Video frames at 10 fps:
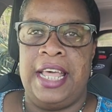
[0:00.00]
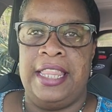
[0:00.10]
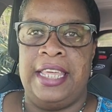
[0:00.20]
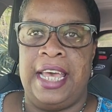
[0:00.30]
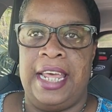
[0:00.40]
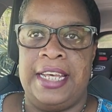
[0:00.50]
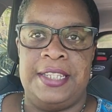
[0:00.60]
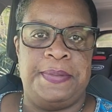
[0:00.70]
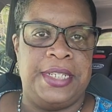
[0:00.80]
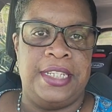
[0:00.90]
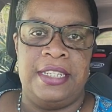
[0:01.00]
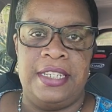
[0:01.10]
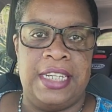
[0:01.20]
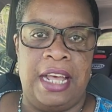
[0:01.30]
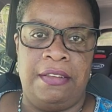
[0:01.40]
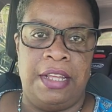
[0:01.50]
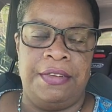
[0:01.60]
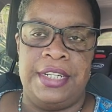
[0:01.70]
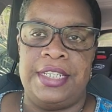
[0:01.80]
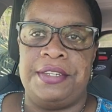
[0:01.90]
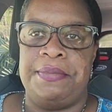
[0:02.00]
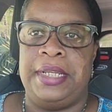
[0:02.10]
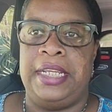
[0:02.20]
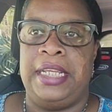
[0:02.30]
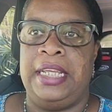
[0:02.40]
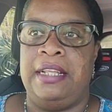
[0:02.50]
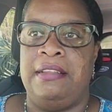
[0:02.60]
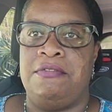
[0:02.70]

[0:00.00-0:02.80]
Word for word: that has been downloaded to me